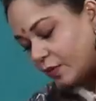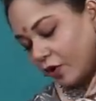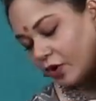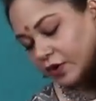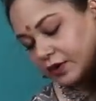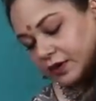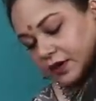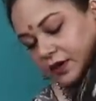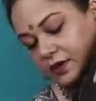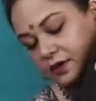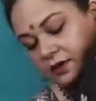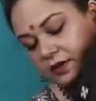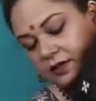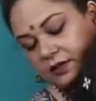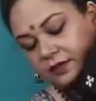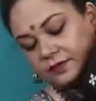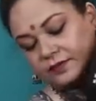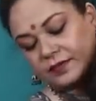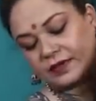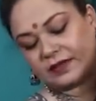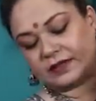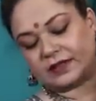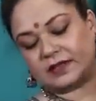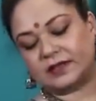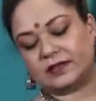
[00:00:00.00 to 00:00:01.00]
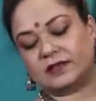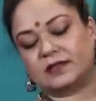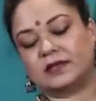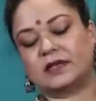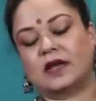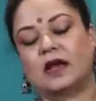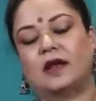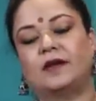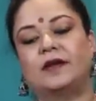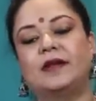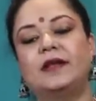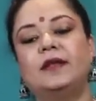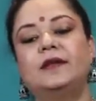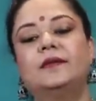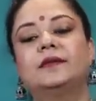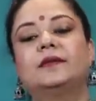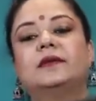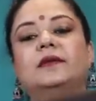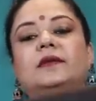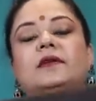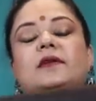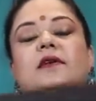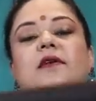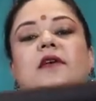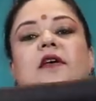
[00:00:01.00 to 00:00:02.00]
border with this sari.
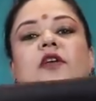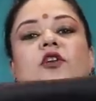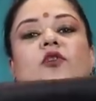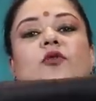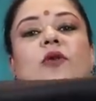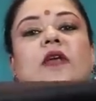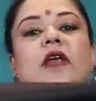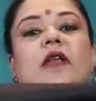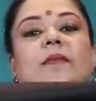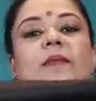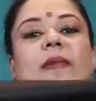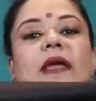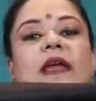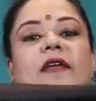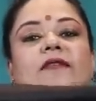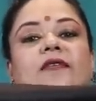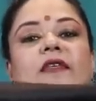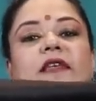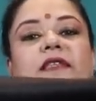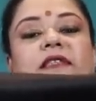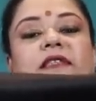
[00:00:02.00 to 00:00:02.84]
You can make